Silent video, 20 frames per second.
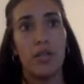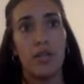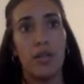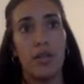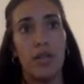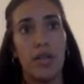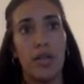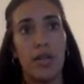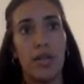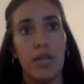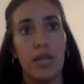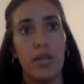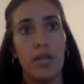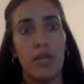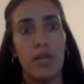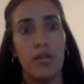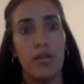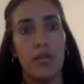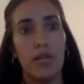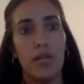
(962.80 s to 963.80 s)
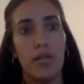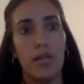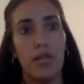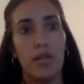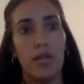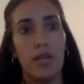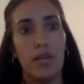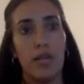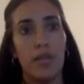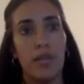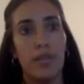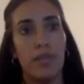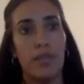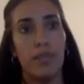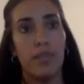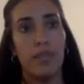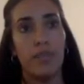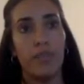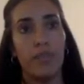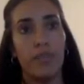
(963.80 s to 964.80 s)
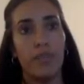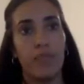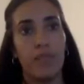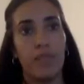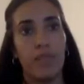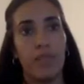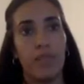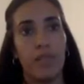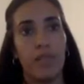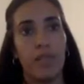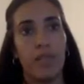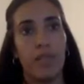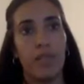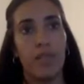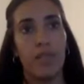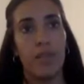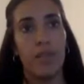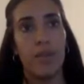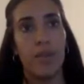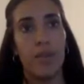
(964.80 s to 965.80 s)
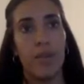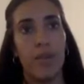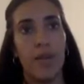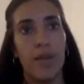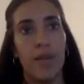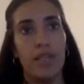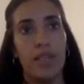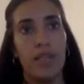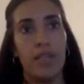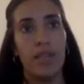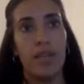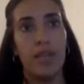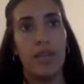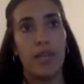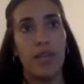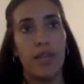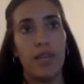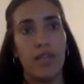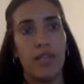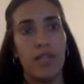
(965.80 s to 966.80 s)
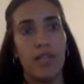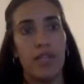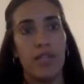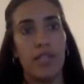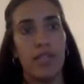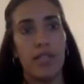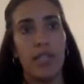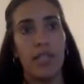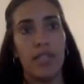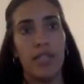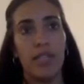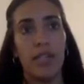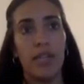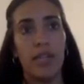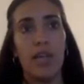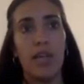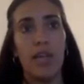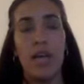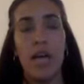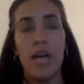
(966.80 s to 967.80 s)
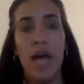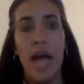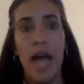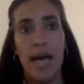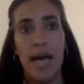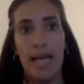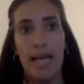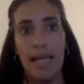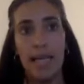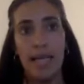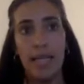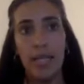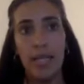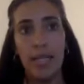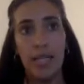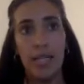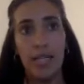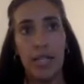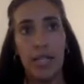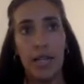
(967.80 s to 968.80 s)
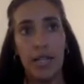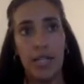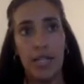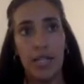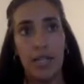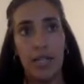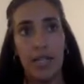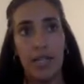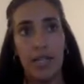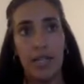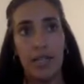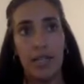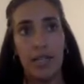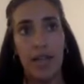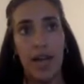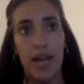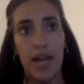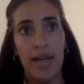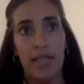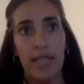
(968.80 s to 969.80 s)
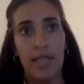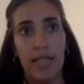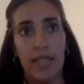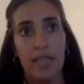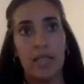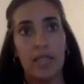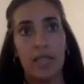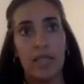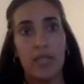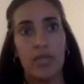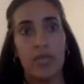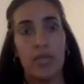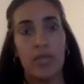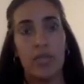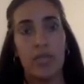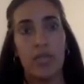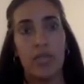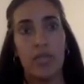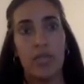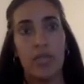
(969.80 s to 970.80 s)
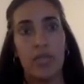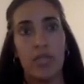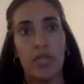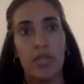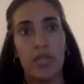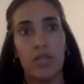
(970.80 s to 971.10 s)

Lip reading: Okay, these have been developed by MYNDLIFT, by our scientific director. And here you can actually edit or add any custom protocols